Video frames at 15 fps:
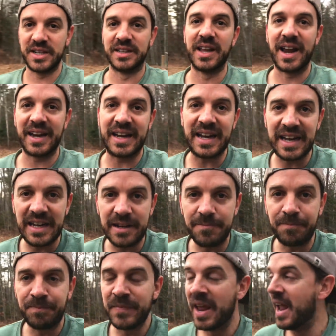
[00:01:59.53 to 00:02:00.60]
a lot of heat
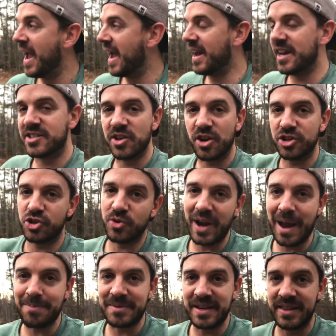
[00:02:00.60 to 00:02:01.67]
and it's all
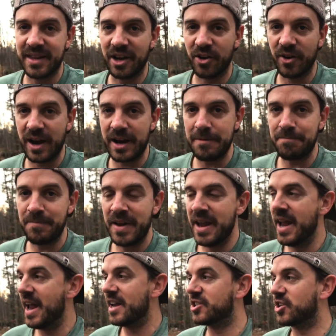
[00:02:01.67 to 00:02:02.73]
trapped in there, right?
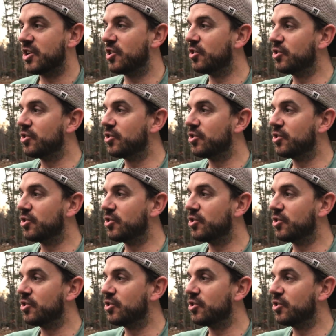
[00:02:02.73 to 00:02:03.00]
And so you'll